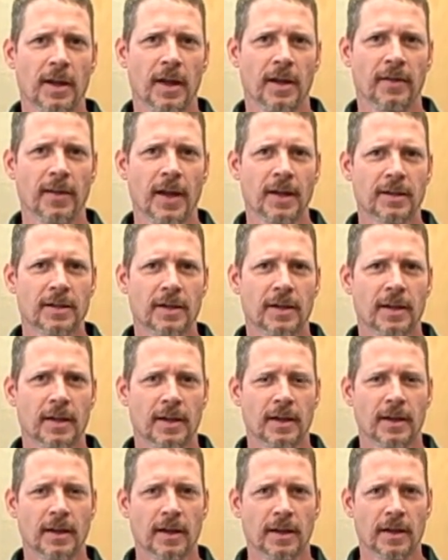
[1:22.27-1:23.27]
and that's a, uh,
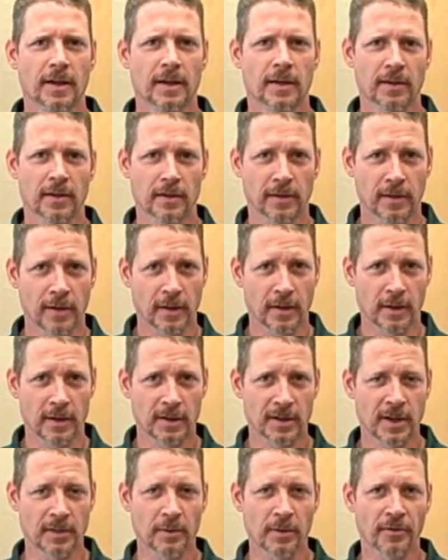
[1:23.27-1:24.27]
a uh, the
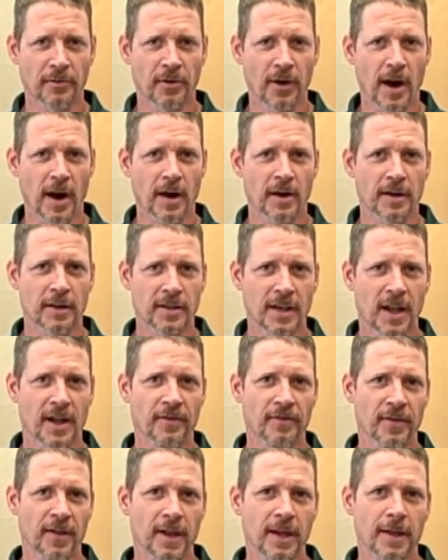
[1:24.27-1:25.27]
symbol for iron is
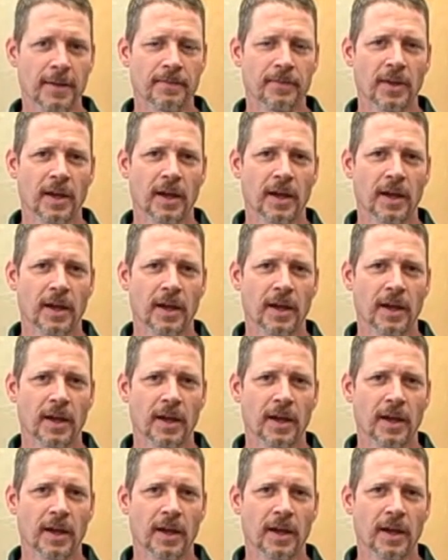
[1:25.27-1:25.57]
Fe,